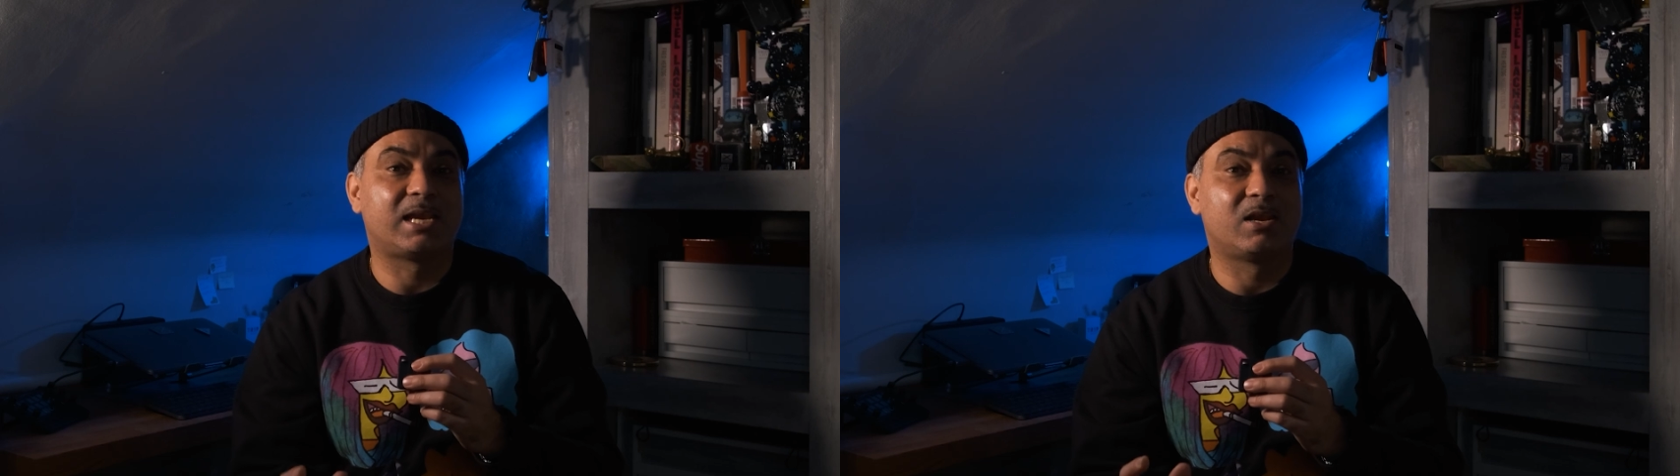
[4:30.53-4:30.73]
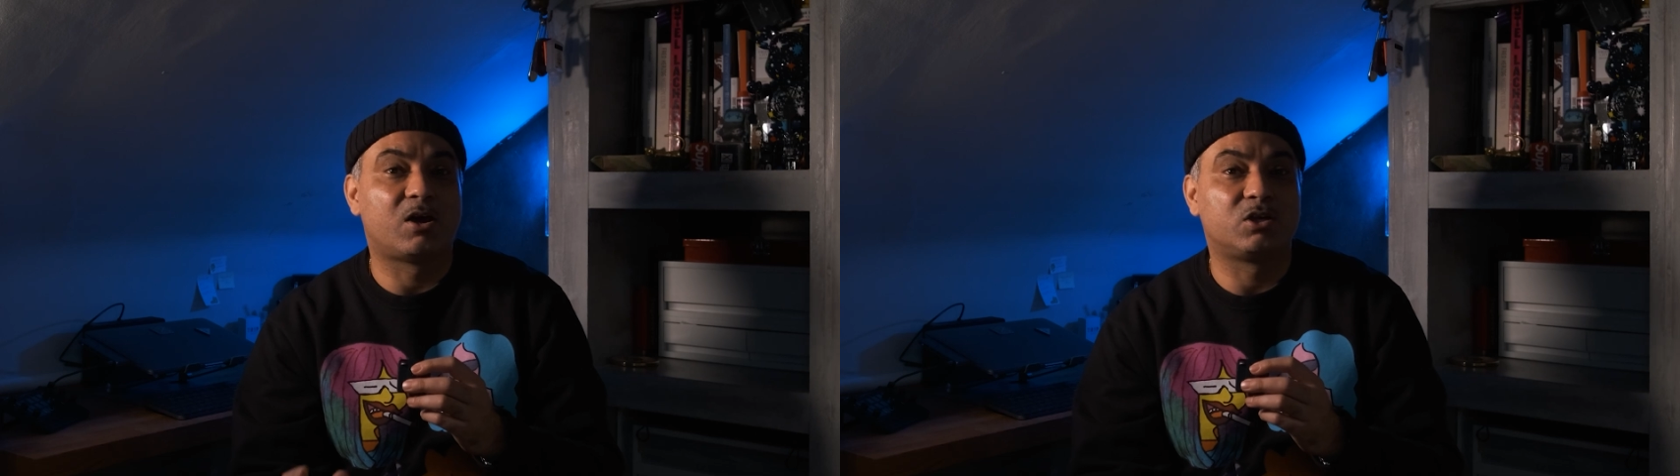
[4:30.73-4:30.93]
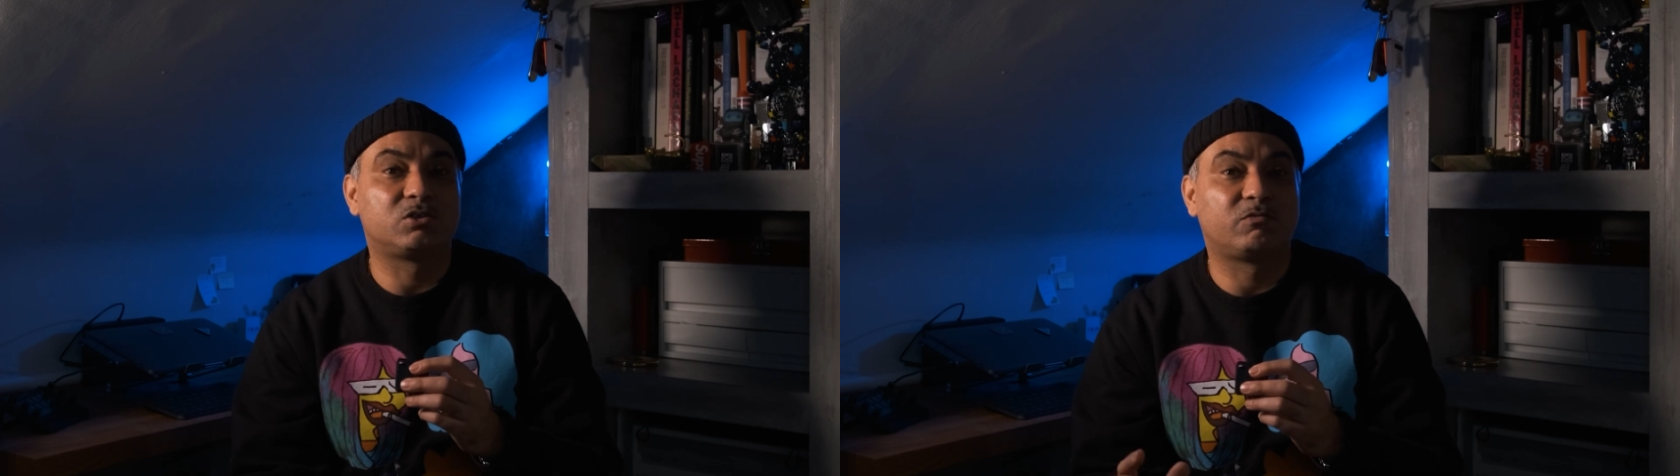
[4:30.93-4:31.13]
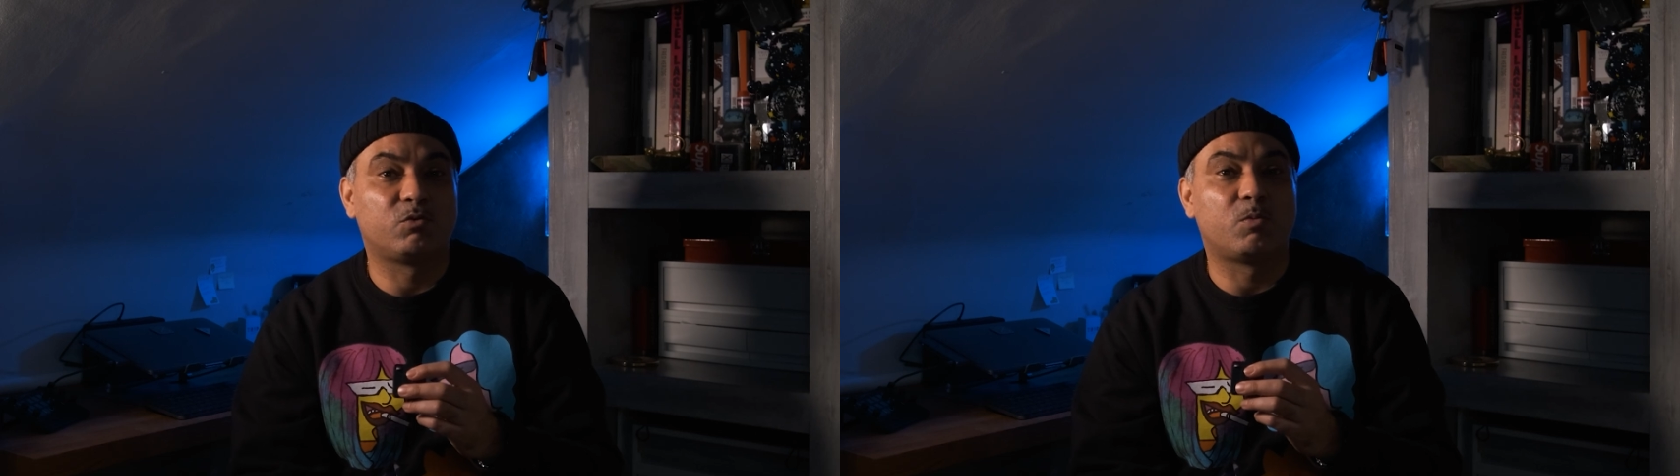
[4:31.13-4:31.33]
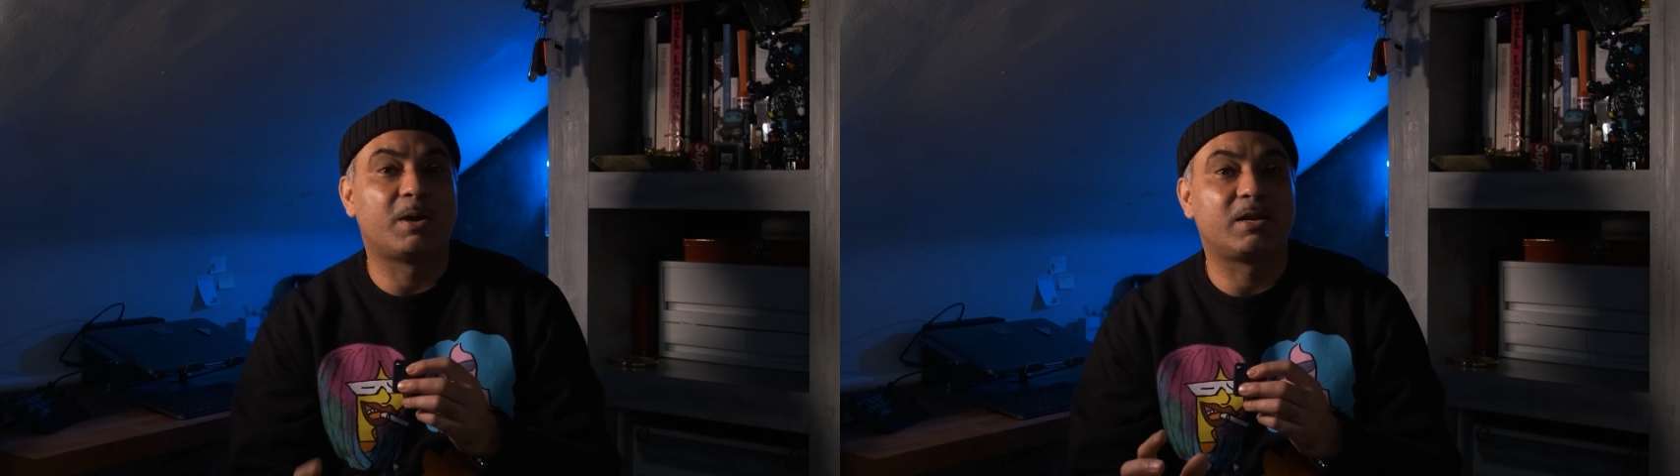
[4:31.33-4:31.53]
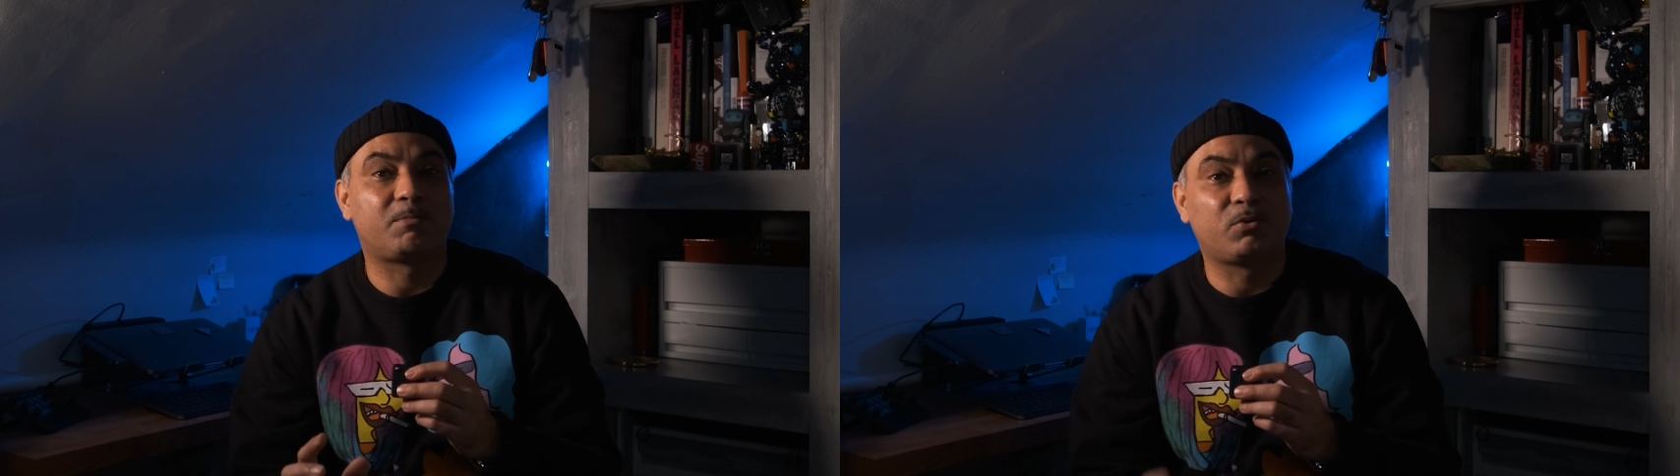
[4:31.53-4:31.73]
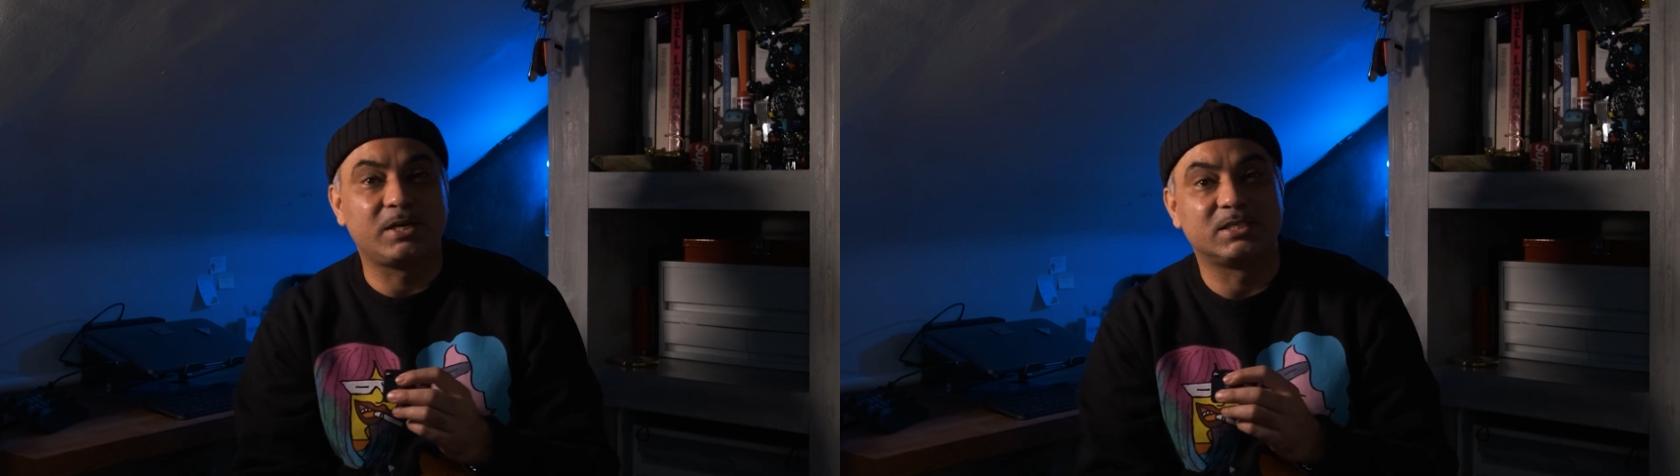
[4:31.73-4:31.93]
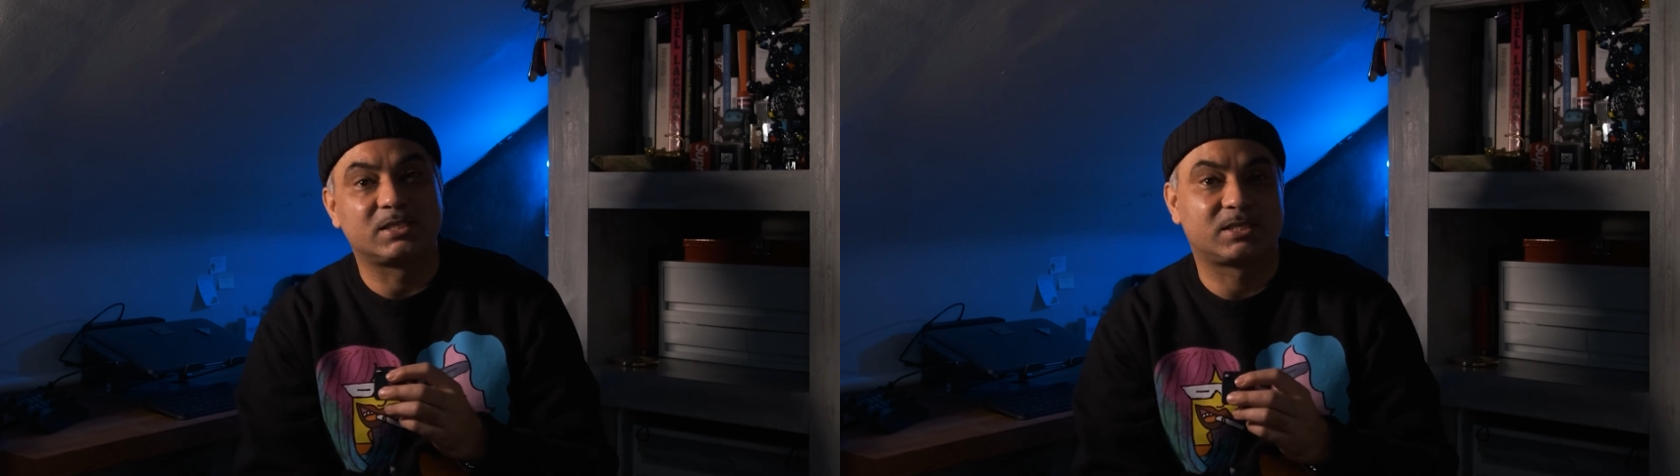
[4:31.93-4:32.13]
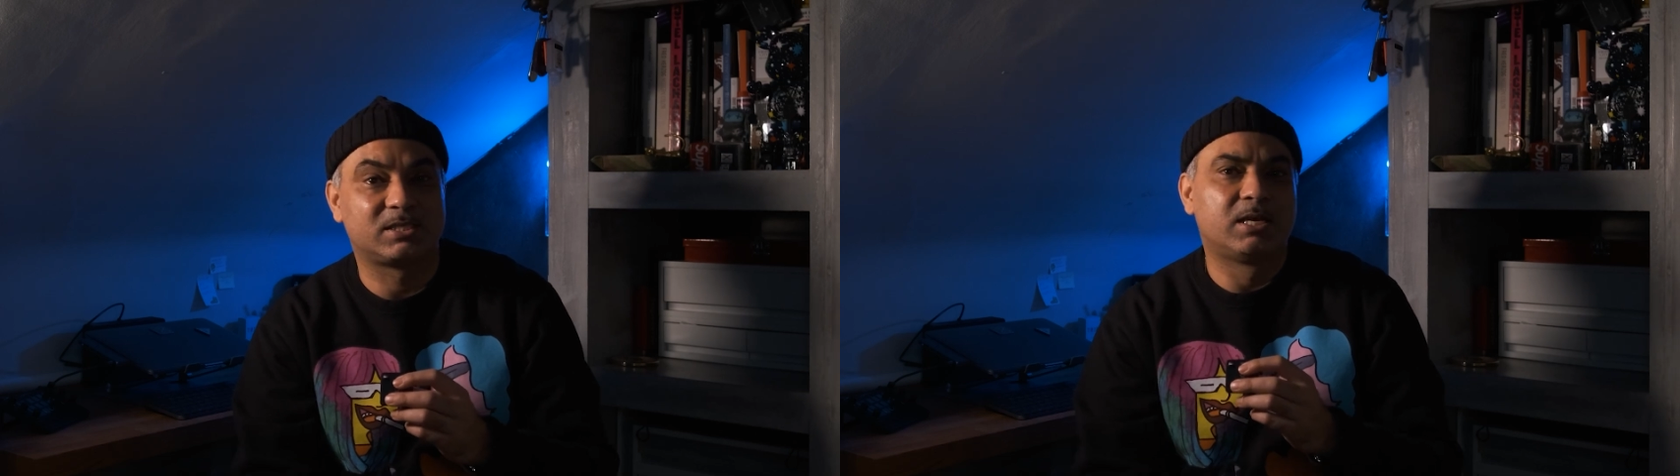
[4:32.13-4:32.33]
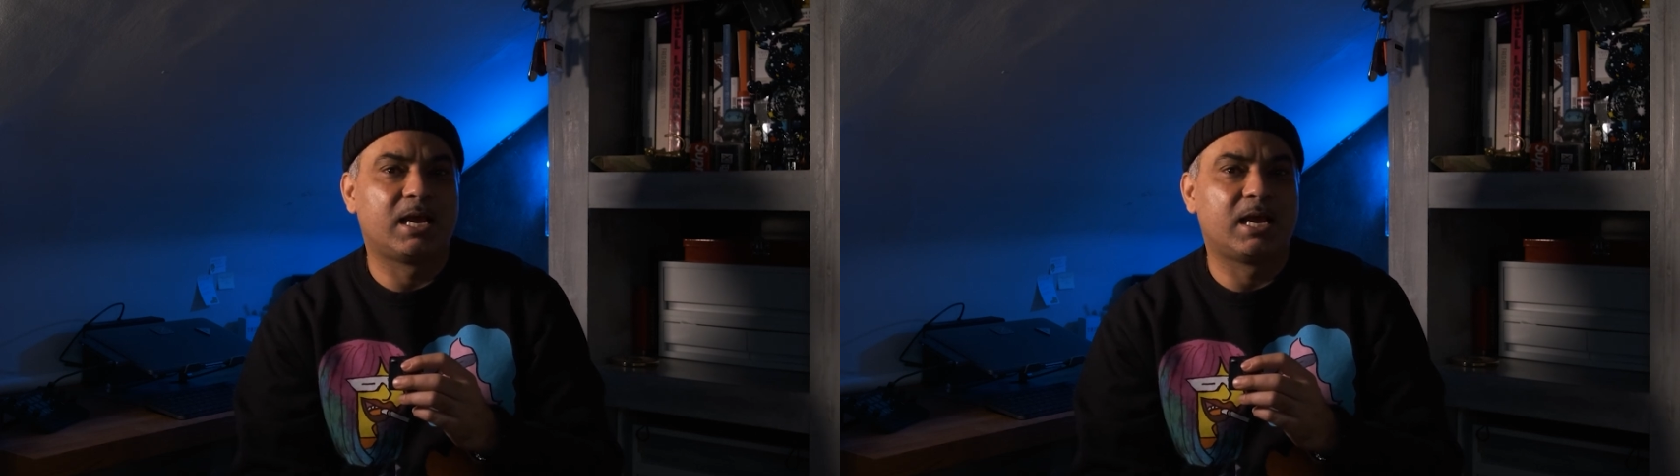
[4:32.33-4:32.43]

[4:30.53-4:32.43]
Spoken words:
large format prints.